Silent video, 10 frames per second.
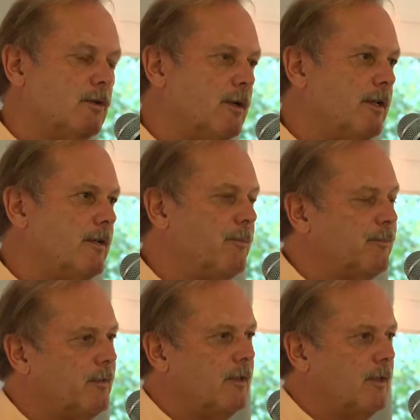agreed.
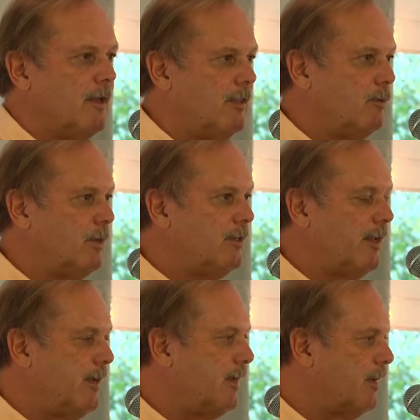And then one
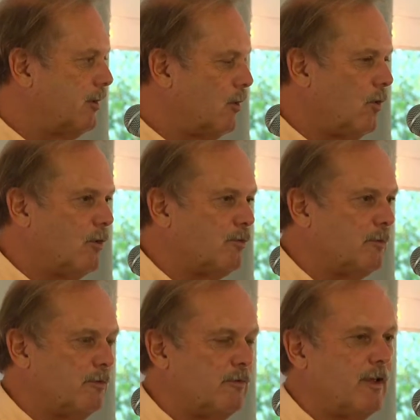day I got a call
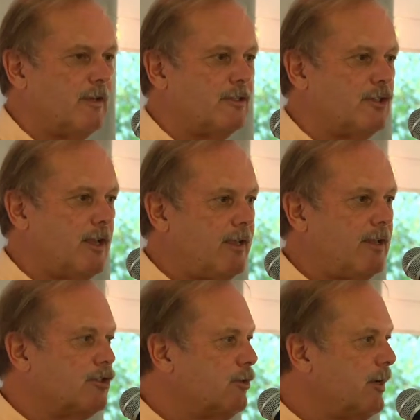from a friend. He said, hey,
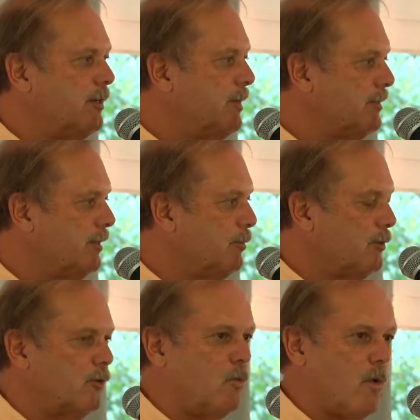that's great about that
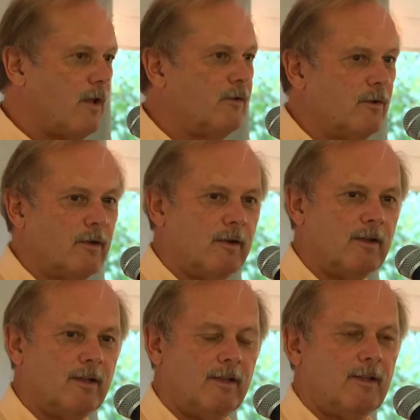book, The Wanderer.
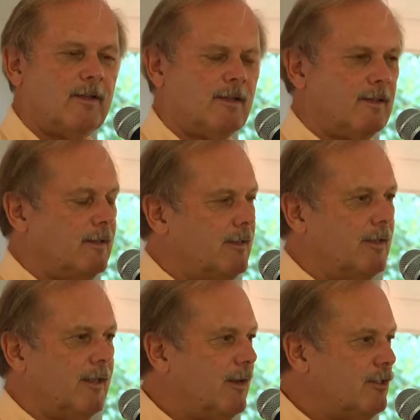
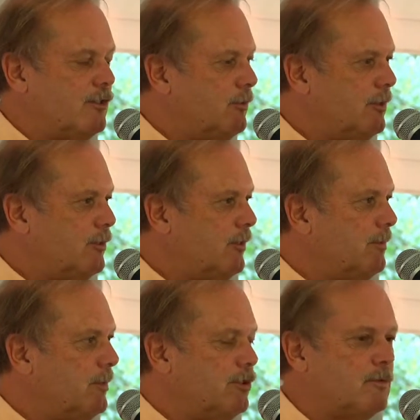And I said, what are you
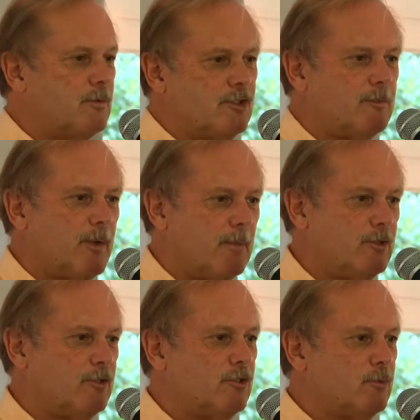talking about? I said, well, it's in
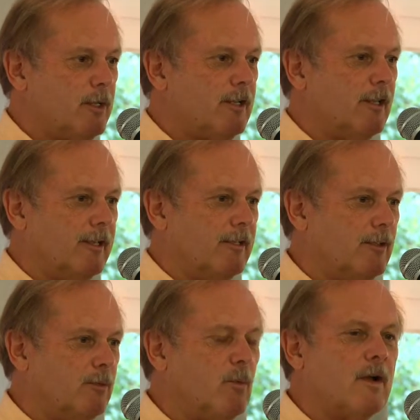Publishers Weekly,
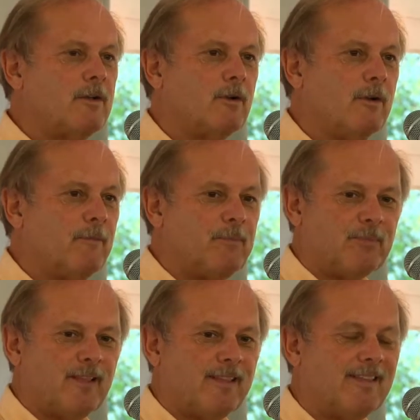The Wanderer.
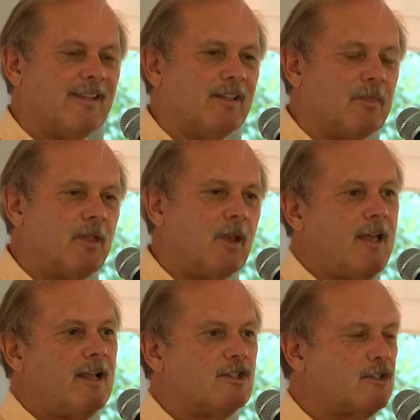Yeah, the
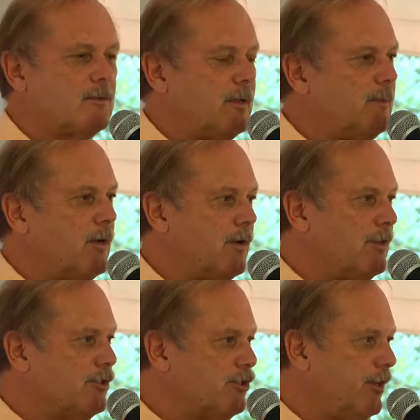last
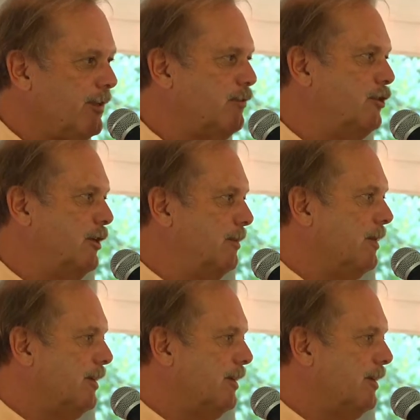American slave ship.